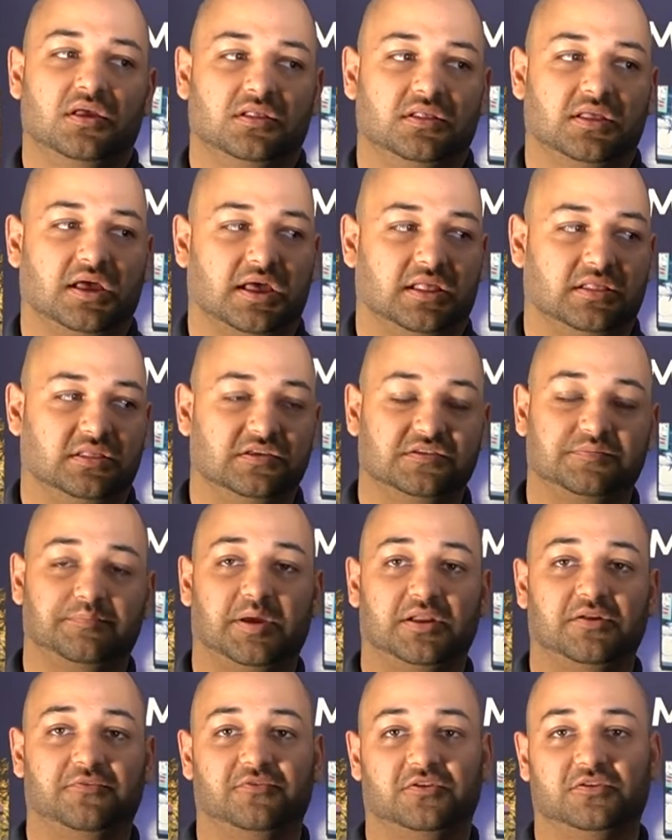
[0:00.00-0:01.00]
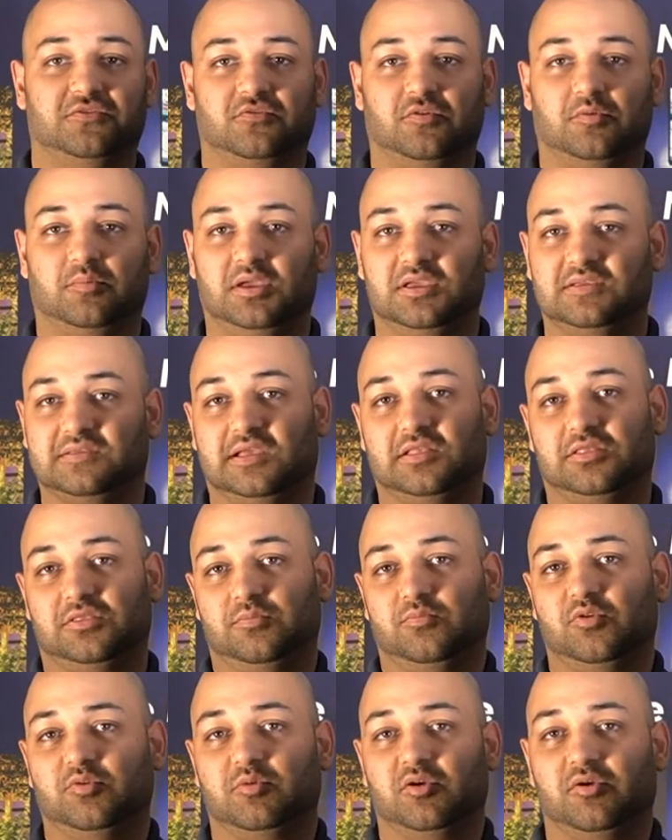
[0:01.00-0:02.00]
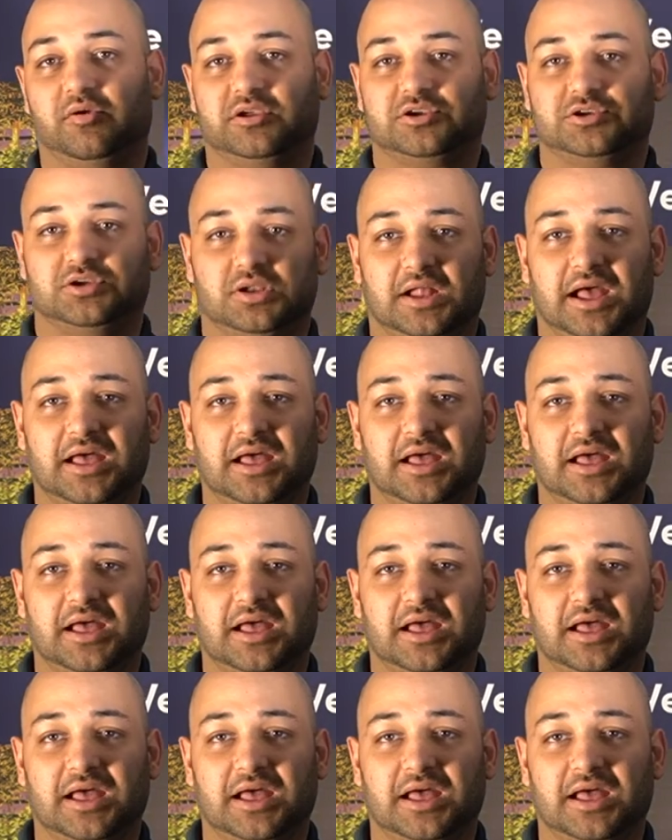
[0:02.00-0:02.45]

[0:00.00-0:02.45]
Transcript: that this benefits from is Anthem room correction.